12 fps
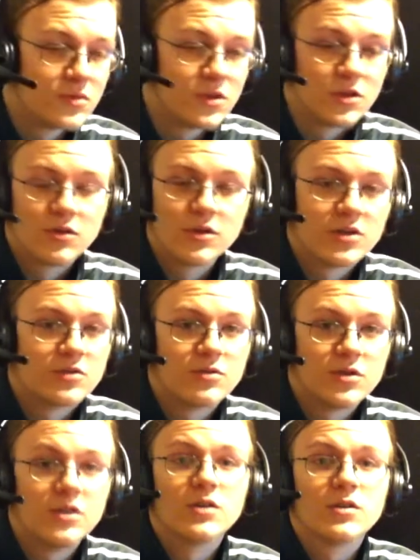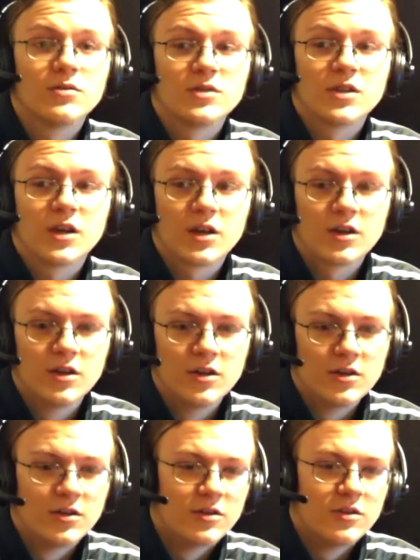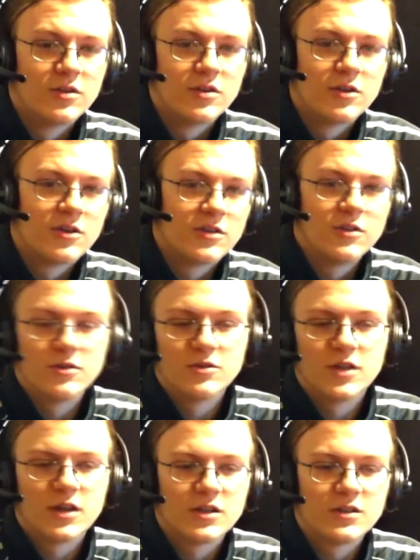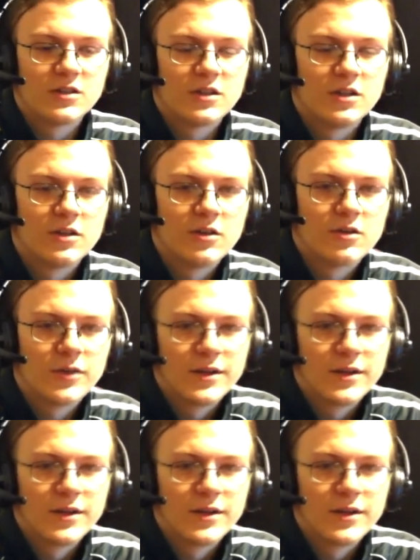In Equestria, there was like a little tiny cell